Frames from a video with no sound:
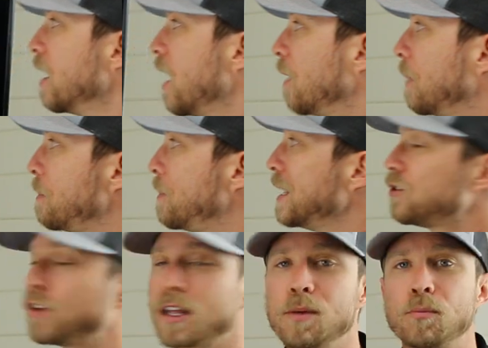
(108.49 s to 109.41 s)
of my
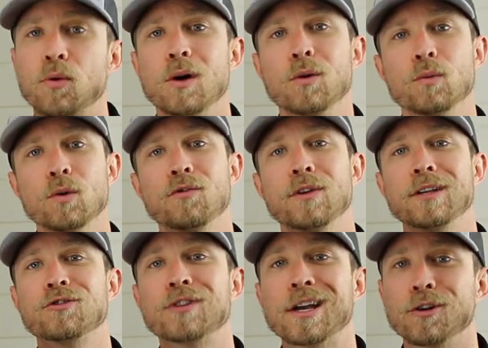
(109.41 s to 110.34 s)
Pitch Like a Pro
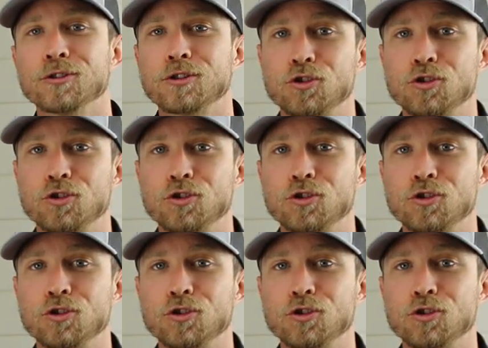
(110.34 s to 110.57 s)
Roofing Sales